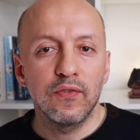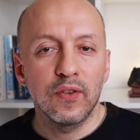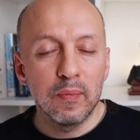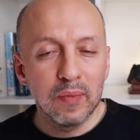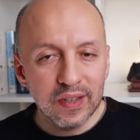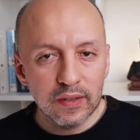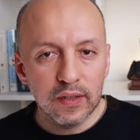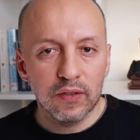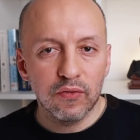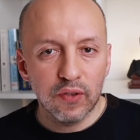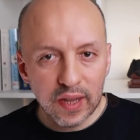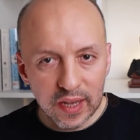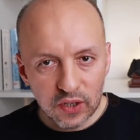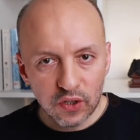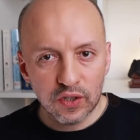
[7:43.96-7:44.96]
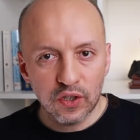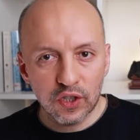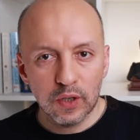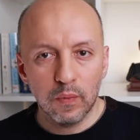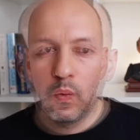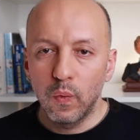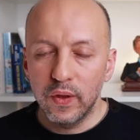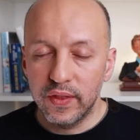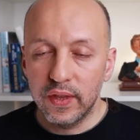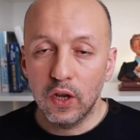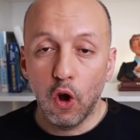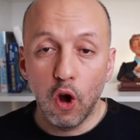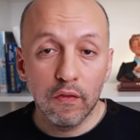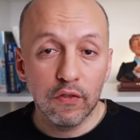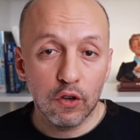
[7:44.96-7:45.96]
familiar relationship with the
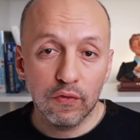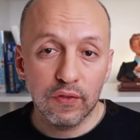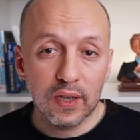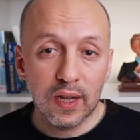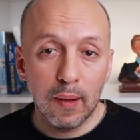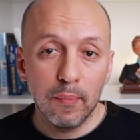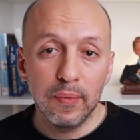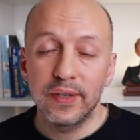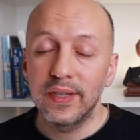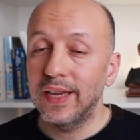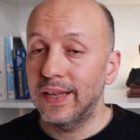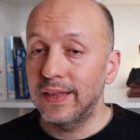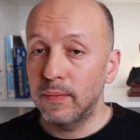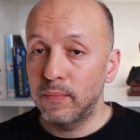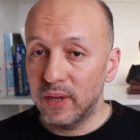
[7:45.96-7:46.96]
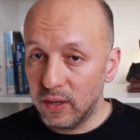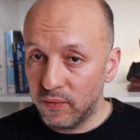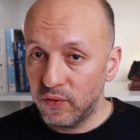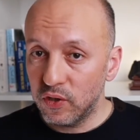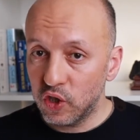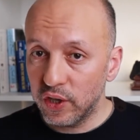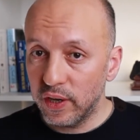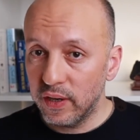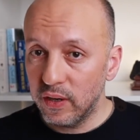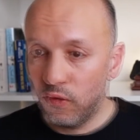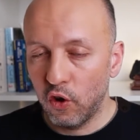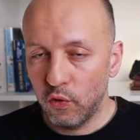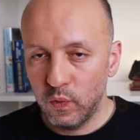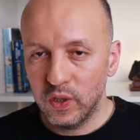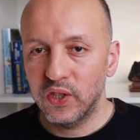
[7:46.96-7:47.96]
owner of the company and the beneficiary
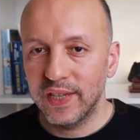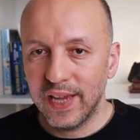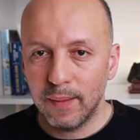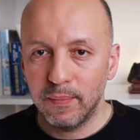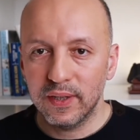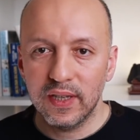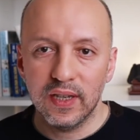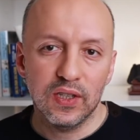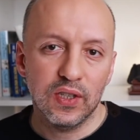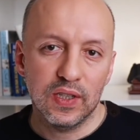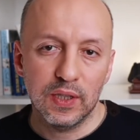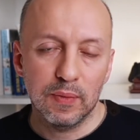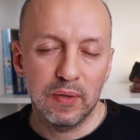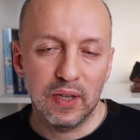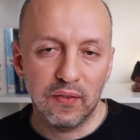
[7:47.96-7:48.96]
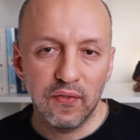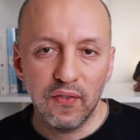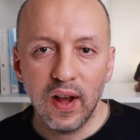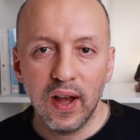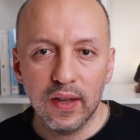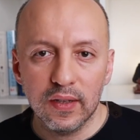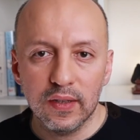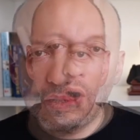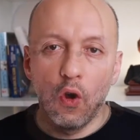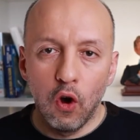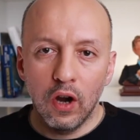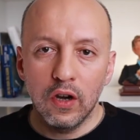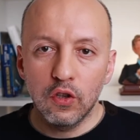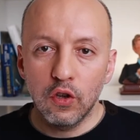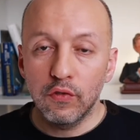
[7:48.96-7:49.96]
for which the application is being filed,
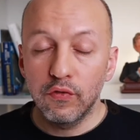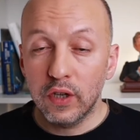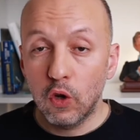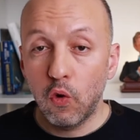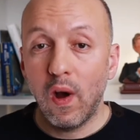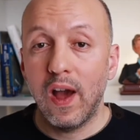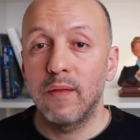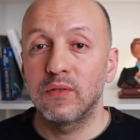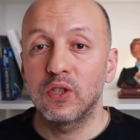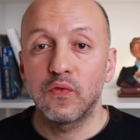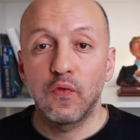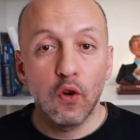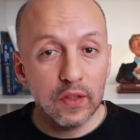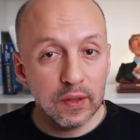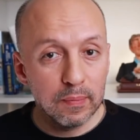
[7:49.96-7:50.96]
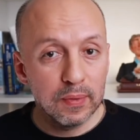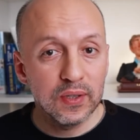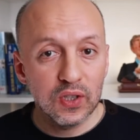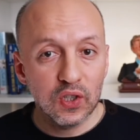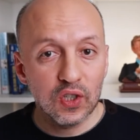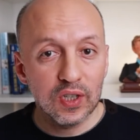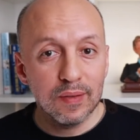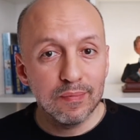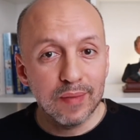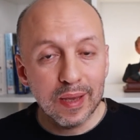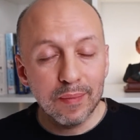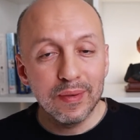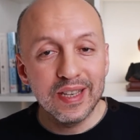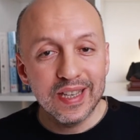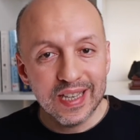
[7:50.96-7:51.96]
or your requirements for the position may
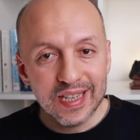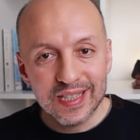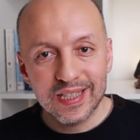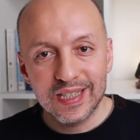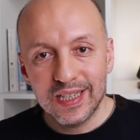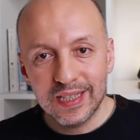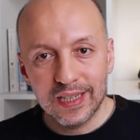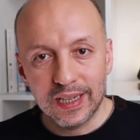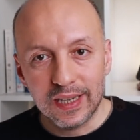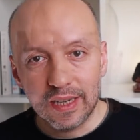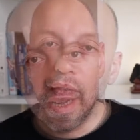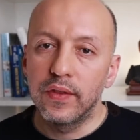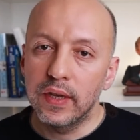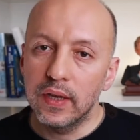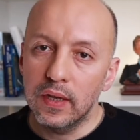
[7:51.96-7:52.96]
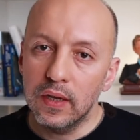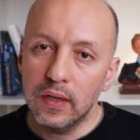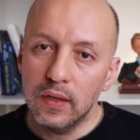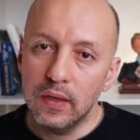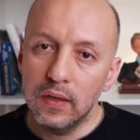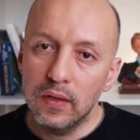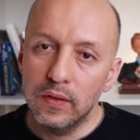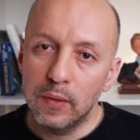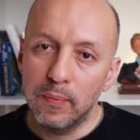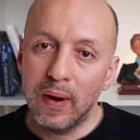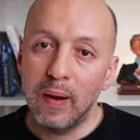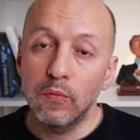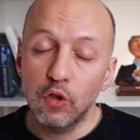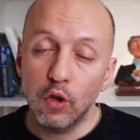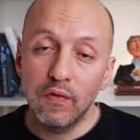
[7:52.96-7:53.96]
be exceeding the
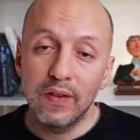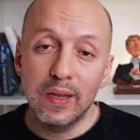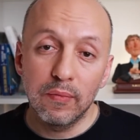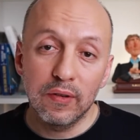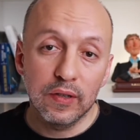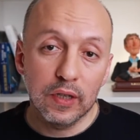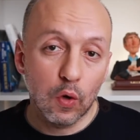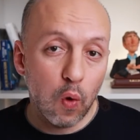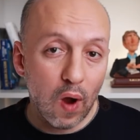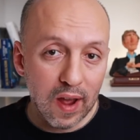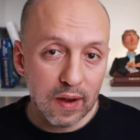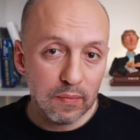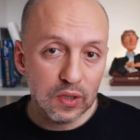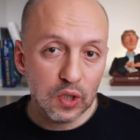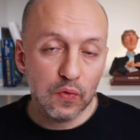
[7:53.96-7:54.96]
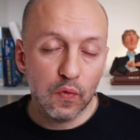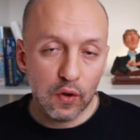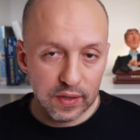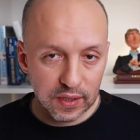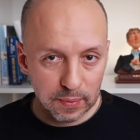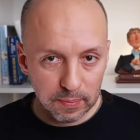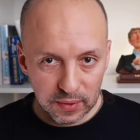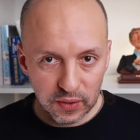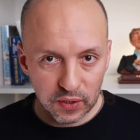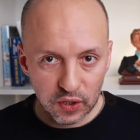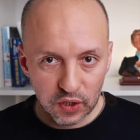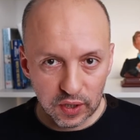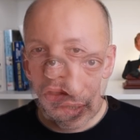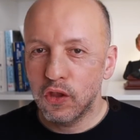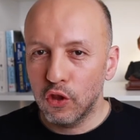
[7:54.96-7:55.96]
Department of Labor requirements for this
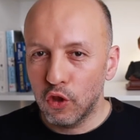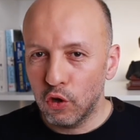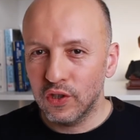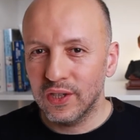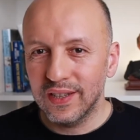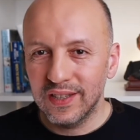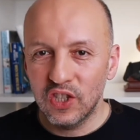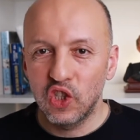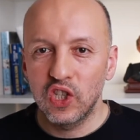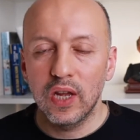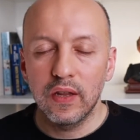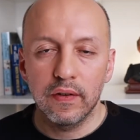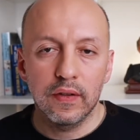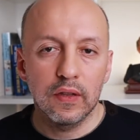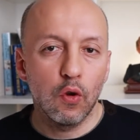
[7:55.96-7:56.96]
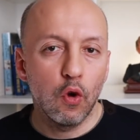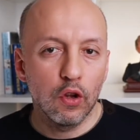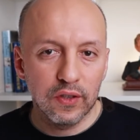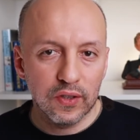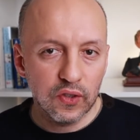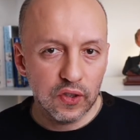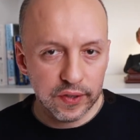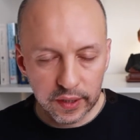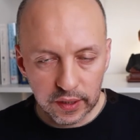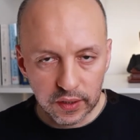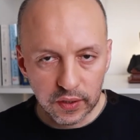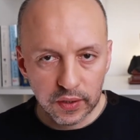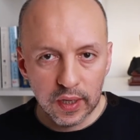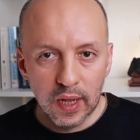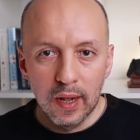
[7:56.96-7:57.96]
position. Those are the general audit
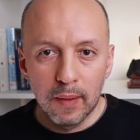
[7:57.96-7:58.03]
triggers.